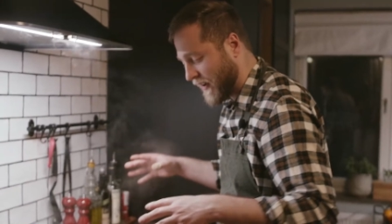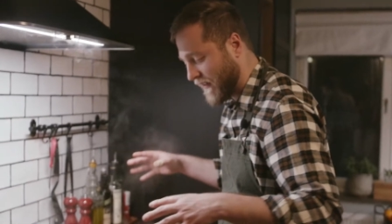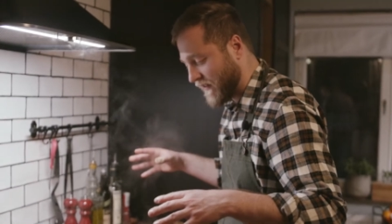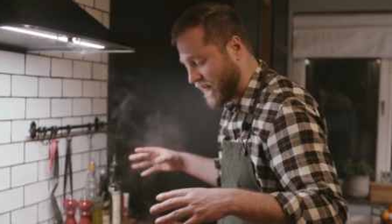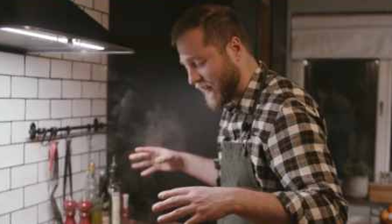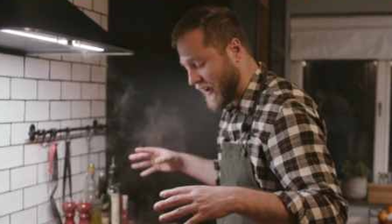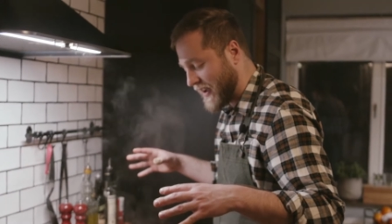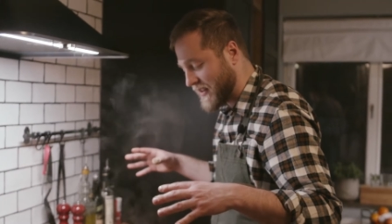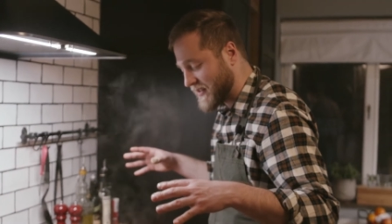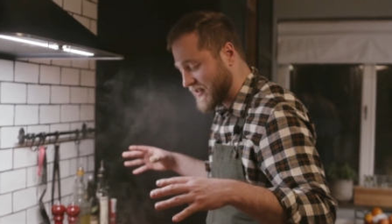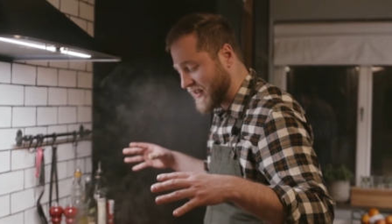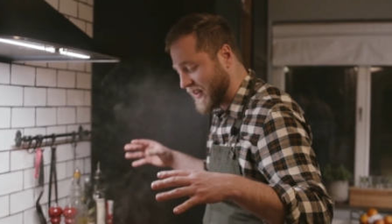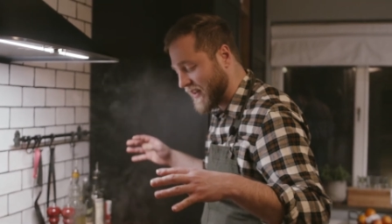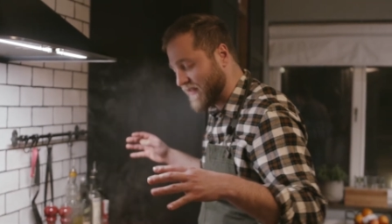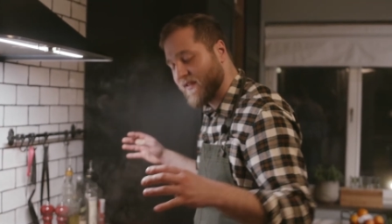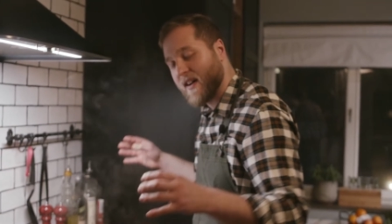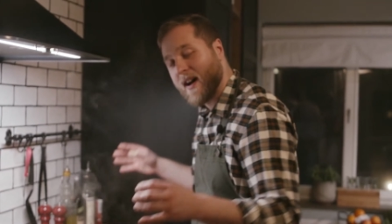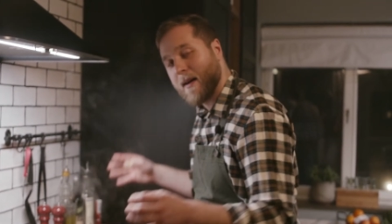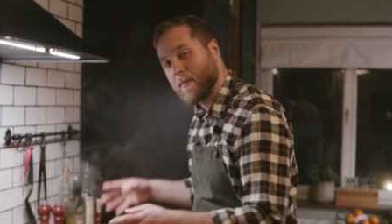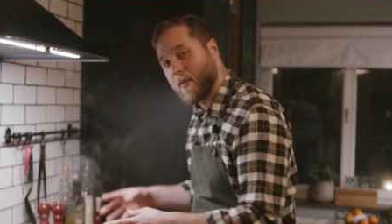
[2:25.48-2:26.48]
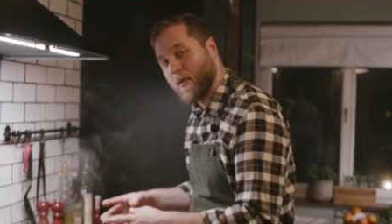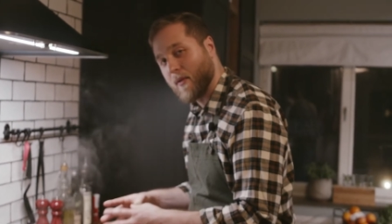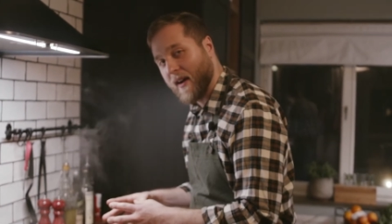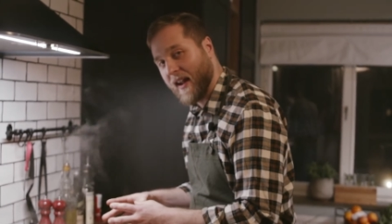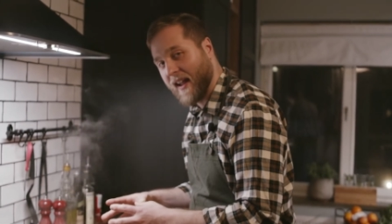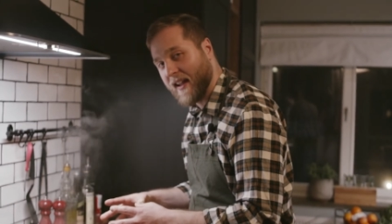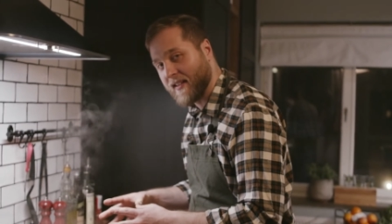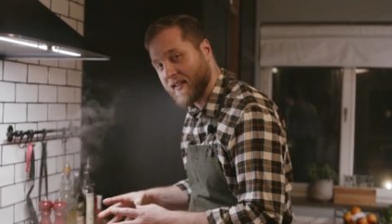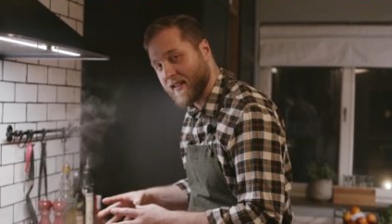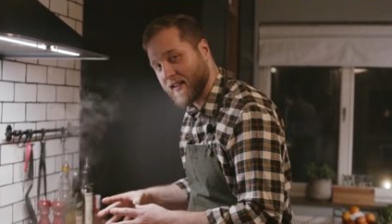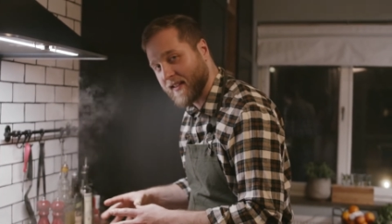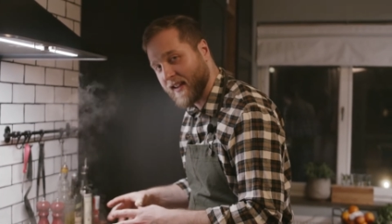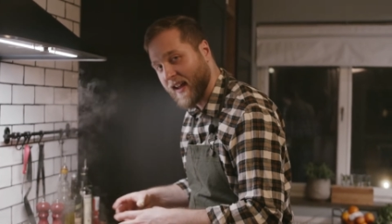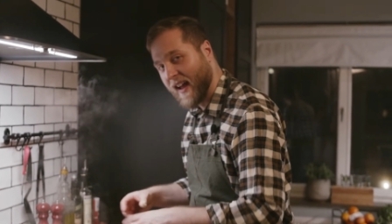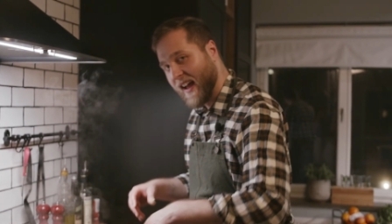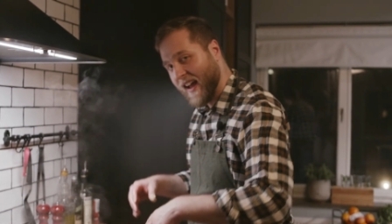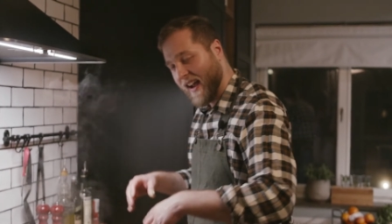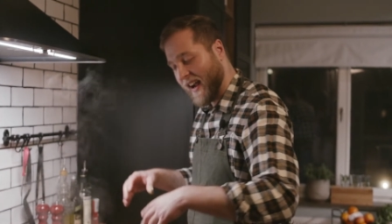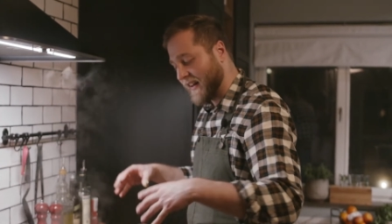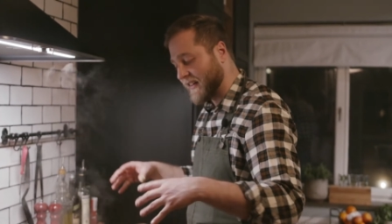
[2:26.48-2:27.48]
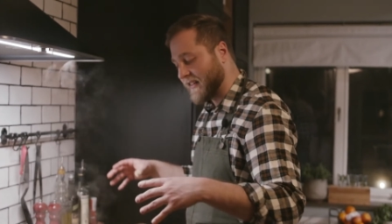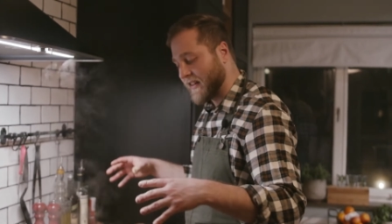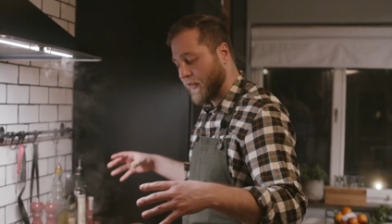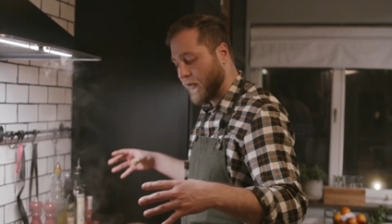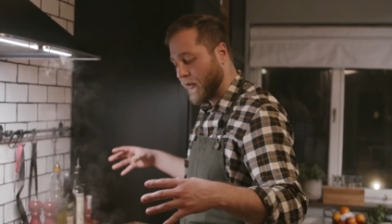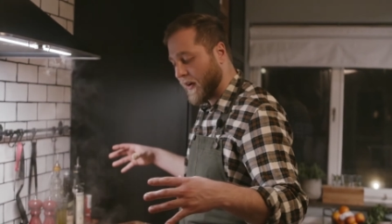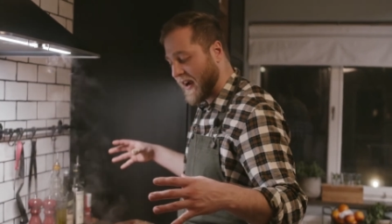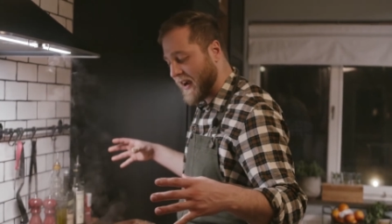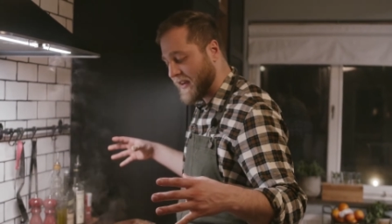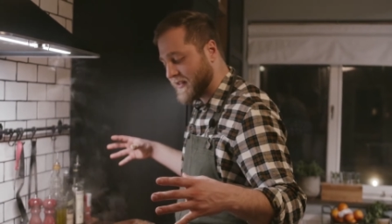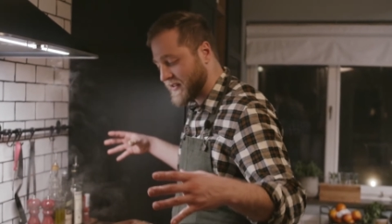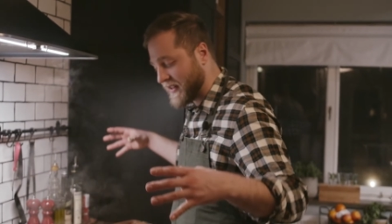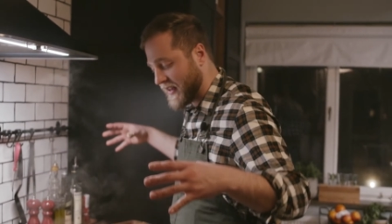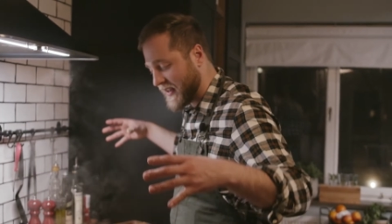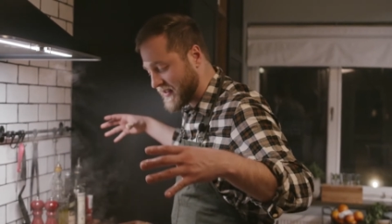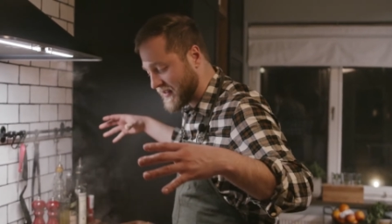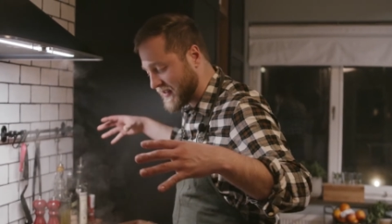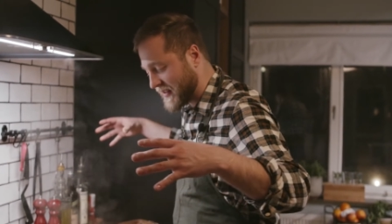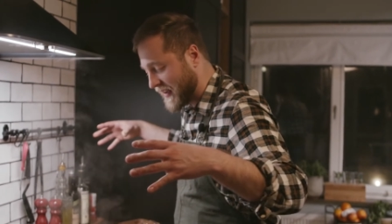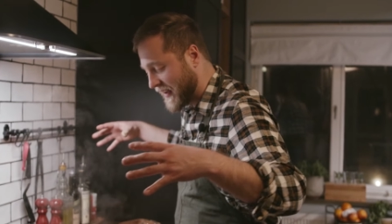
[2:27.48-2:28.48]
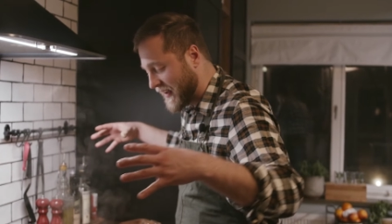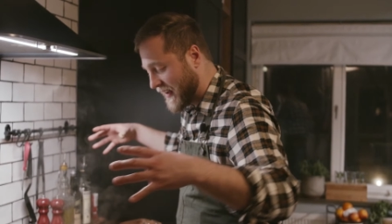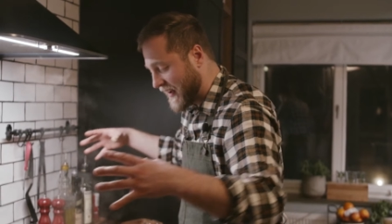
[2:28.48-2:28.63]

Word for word: has evaporated and the rice has